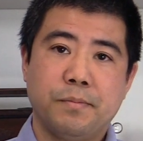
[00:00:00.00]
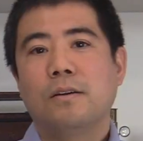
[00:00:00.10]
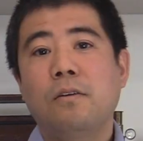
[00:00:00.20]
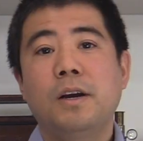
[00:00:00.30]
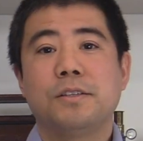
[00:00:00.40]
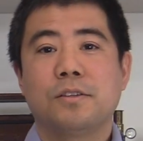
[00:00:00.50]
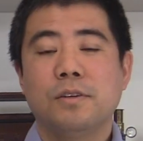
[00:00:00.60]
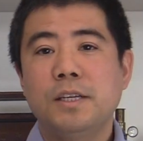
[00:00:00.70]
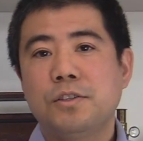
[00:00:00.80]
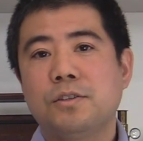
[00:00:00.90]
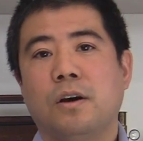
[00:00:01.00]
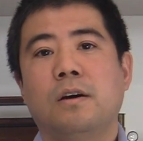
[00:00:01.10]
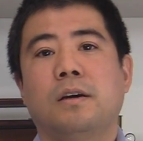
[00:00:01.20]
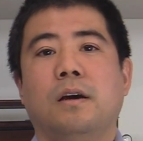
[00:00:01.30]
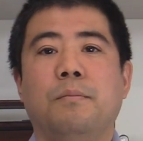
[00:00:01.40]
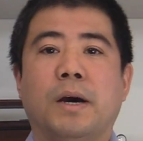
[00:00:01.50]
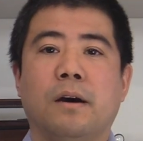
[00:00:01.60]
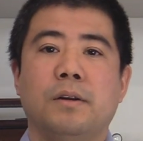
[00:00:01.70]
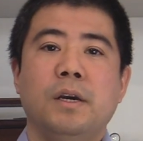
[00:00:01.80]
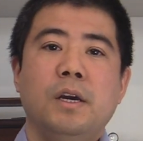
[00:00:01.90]
All right, so let's talk
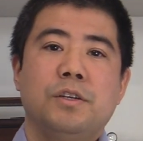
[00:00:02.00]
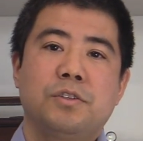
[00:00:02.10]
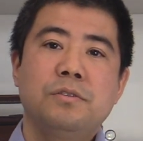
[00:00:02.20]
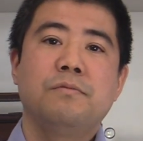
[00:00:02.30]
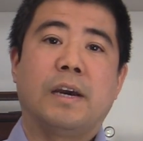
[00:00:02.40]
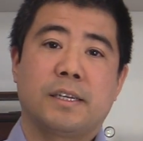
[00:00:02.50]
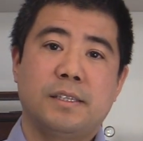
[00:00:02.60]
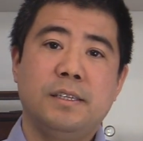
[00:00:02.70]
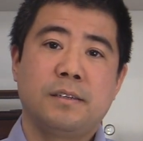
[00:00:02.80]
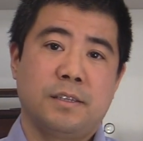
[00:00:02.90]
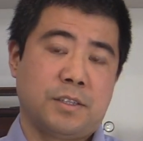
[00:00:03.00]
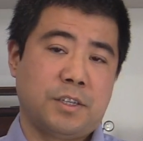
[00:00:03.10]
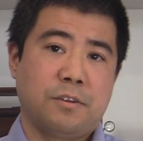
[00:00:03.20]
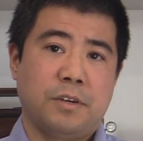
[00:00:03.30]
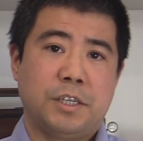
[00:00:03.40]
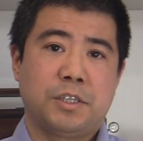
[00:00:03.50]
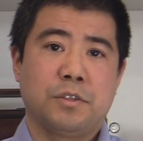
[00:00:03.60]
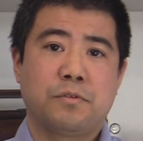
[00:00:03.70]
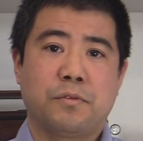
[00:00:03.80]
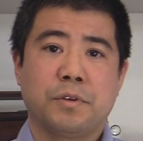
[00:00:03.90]
about certain vaccine
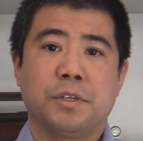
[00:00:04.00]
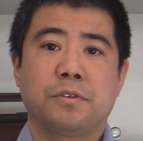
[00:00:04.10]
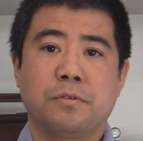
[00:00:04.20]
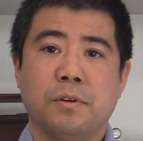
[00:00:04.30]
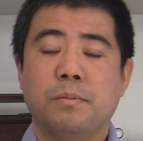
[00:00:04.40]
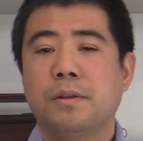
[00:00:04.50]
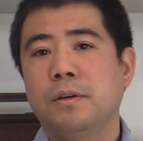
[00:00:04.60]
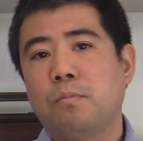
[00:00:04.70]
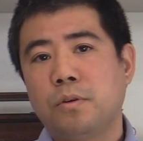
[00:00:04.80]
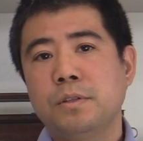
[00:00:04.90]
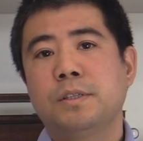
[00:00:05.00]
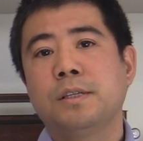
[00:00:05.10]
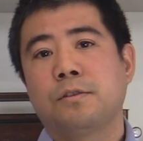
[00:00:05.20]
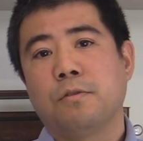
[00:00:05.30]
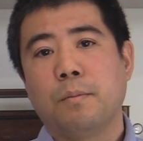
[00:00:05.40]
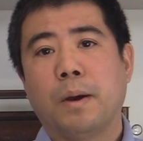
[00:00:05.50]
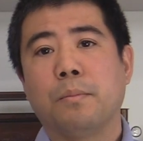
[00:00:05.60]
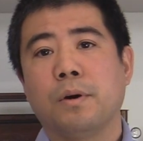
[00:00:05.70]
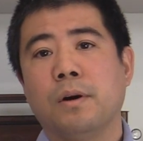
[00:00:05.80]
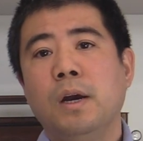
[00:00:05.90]
considerations for this group. The important thing to
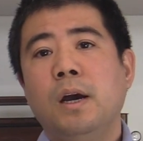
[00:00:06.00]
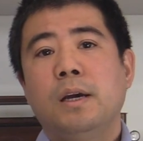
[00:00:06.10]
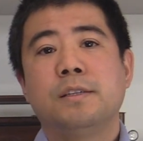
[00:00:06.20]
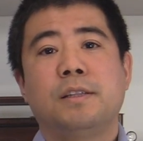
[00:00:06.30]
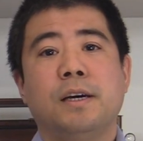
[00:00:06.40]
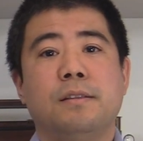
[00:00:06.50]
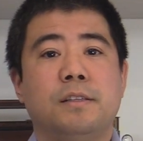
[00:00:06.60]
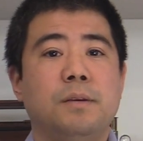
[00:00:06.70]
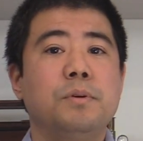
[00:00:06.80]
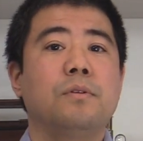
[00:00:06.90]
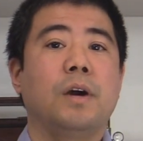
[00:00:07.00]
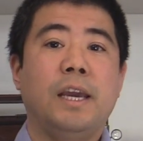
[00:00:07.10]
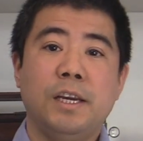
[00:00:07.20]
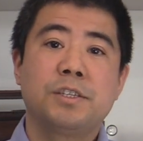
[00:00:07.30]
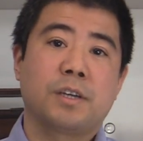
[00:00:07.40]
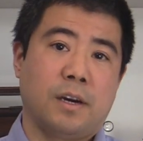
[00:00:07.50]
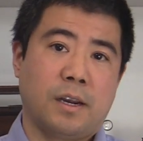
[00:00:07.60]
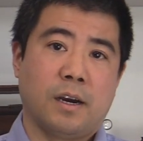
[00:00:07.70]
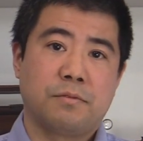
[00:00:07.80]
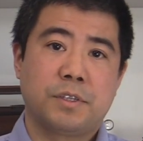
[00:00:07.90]
remember is that the typical age
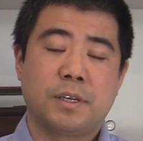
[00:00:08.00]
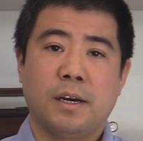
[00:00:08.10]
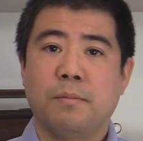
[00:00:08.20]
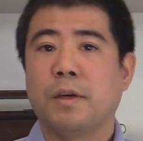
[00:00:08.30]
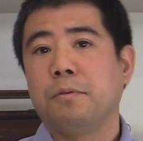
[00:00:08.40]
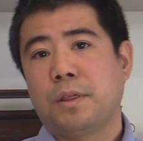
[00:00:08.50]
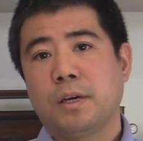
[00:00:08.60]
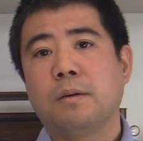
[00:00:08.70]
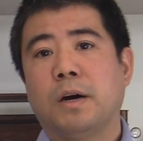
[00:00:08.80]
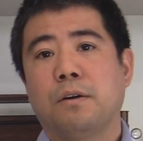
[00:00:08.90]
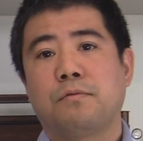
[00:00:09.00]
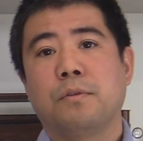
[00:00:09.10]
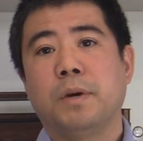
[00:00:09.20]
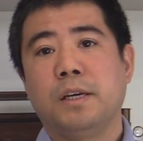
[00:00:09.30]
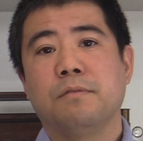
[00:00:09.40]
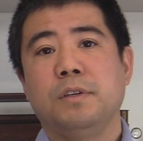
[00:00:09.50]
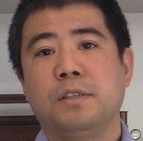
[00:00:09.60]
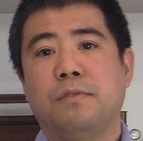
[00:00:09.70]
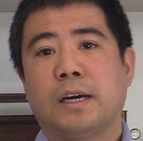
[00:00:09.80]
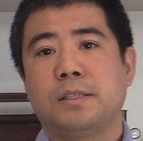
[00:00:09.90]
cutoffs that we think about for many of
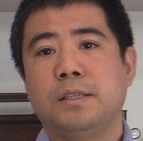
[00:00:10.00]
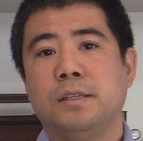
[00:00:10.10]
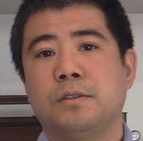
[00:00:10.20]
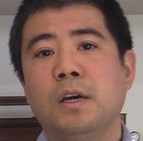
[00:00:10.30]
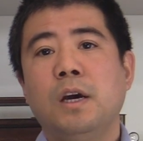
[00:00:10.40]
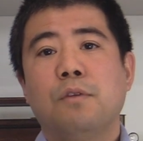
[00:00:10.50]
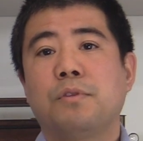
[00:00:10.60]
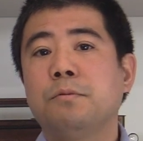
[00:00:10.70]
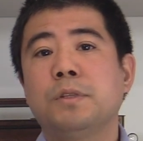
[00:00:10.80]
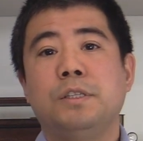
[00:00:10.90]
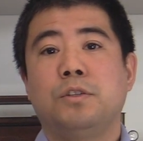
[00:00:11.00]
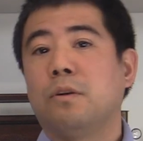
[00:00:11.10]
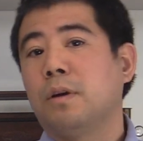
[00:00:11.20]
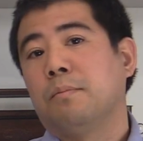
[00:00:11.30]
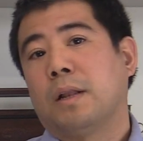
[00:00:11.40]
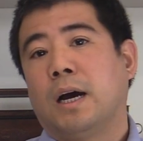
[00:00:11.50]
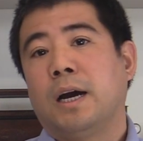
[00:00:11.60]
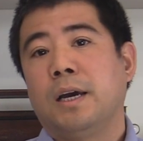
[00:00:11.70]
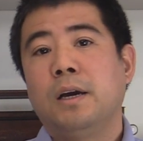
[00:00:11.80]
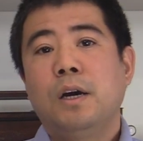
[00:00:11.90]
these vaccines frequently don't
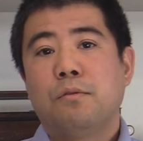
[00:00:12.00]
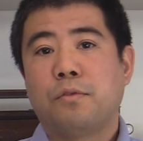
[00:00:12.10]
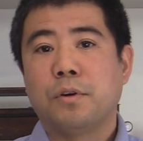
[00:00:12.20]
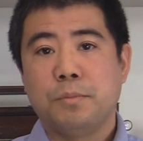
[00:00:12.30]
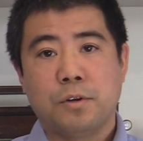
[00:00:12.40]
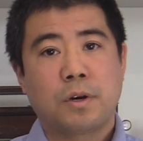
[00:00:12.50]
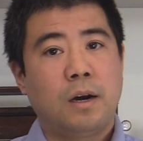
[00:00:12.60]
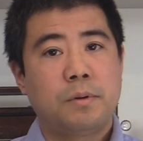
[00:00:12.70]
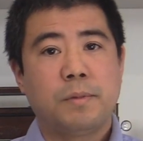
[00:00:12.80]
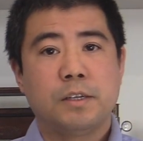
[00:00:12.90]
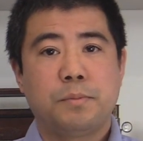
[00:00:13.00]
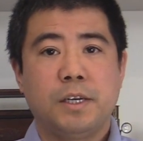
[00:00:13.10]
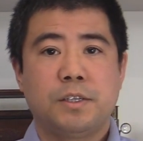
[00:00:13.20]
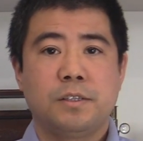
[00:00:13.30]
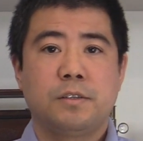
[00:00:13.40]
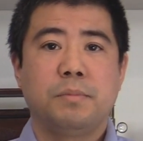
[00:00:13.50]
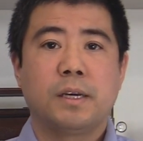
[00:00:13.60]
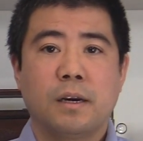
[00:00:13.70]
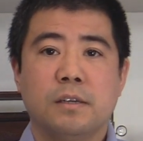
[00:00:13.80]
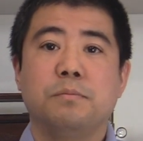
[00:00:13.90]
apply for immunocompromised patients
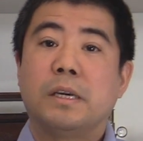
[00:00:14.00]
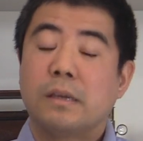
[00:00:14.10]
because